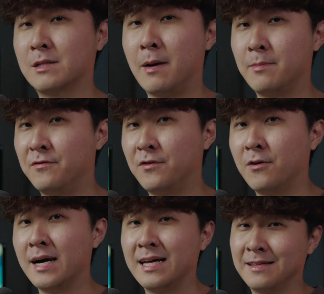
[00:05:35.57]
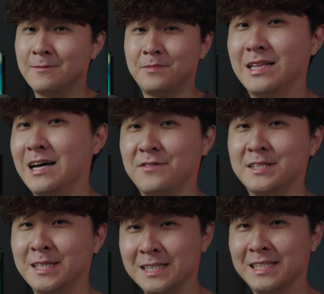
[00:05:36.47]
about before and life
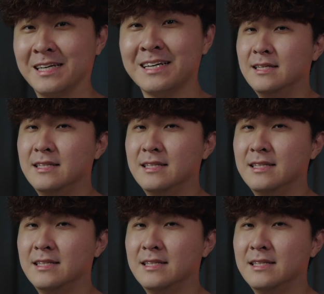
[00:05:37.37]
is easy.